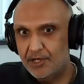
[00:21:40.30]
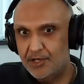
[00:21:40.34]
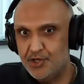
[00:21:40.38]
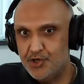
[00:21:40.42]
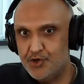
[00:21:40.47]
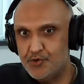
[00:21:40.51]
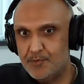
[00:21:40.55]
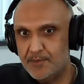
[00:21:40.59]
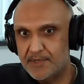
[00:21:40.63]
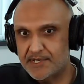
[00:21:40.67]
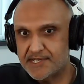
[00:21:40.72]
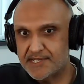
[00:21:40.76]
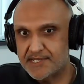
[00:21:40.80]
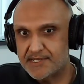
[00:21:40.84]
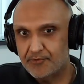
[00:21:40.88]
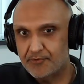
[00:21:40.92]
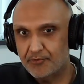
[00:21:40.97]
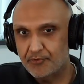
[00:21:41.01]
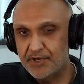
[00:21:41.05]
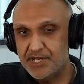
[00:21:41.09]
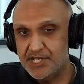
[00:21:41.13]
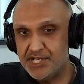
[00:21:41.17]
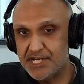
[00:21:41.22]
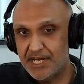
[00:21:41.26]
You must
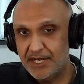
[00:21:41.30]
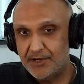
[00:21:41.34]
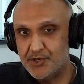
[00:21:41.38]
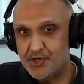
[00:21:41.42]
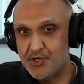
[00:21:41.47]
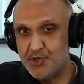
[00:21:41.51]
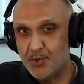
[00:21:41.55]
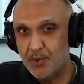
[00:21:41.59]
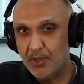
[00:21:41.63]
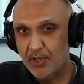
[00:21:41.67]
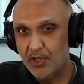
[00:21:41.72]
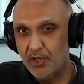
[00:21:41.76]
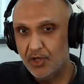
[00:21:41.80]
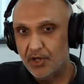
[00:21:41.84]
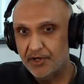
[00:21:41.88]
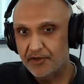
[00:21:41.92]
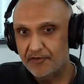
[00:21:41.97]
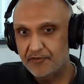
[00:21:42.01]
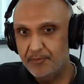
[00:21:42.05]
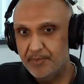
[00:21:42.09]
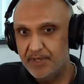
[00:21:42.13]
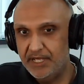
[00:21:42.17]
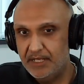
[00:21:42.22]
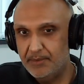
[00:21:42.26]
reach out to a lot
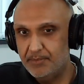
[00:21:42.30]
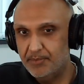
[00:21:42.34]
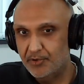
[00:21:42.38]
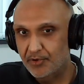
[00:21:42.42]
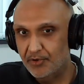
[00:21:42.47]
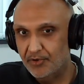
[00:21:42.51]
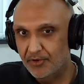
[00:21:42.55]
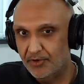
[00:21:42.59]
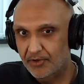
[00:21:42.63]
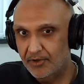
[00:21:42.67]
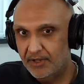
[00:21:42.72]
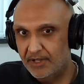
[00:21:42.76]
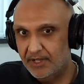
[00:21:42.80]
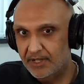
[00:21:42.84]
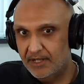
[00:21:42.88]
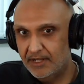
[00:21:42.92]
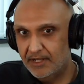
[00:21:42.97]
of people.